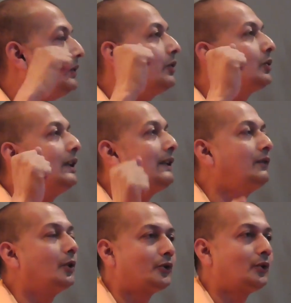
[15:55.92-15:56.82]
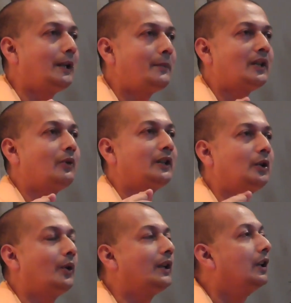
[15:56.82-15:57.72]
You want to leave those 2 limbs out
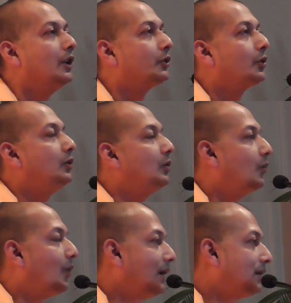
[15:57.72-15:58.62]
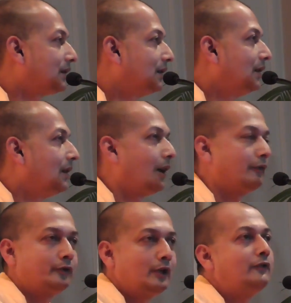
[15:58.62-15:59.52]
and go ahead. So you want
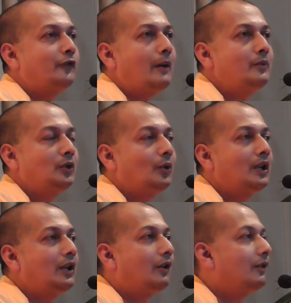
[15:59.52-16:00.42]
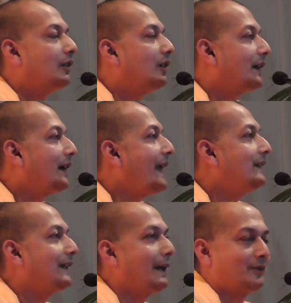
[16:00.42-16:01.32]
a fully formed yoga or a
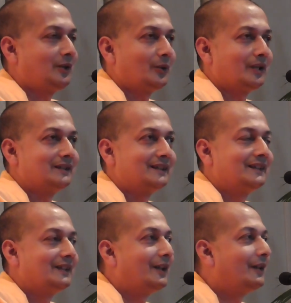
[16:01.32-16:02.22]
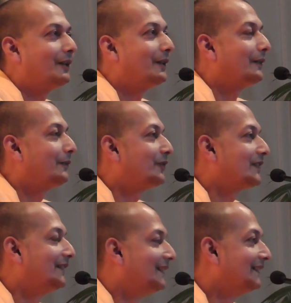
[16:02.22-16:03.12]
handicapped yoga or a
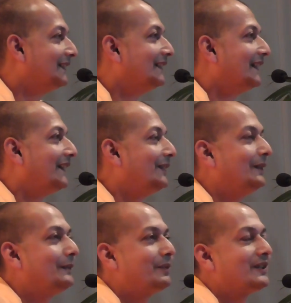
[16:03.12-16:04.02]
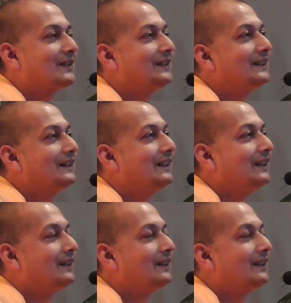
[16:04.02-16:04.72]
person.